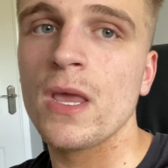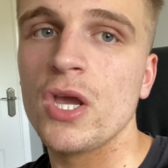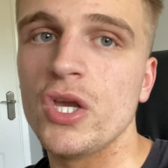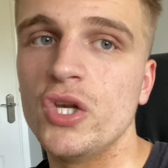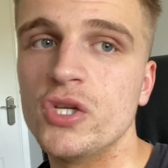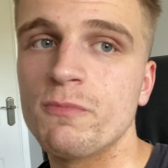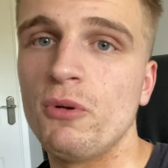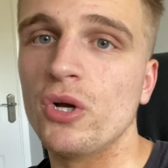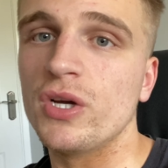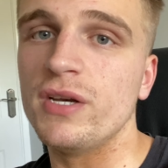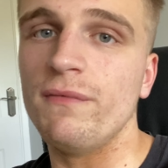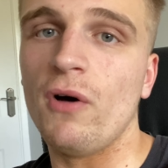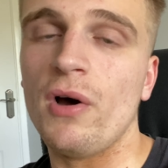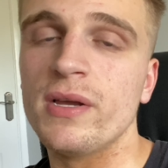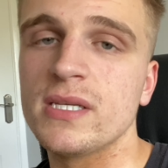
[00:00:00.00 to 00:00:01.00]
you just plug a
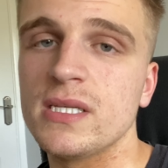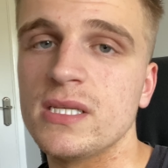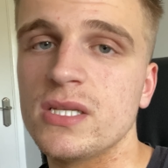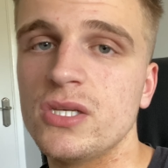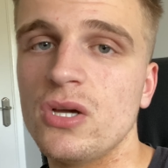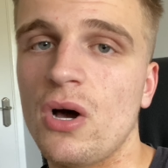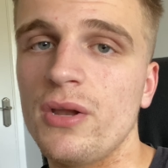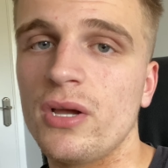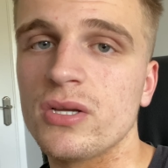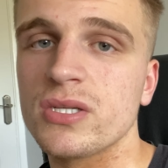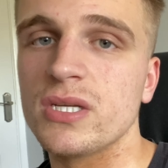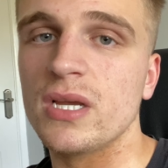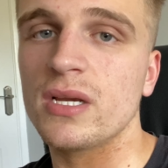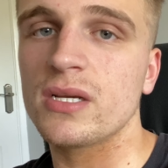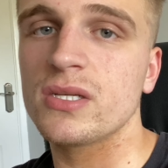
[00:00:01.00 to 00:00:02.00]
device into the
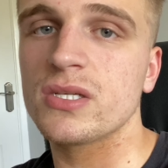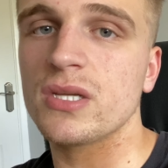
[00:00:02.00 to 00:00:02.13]
diagnostic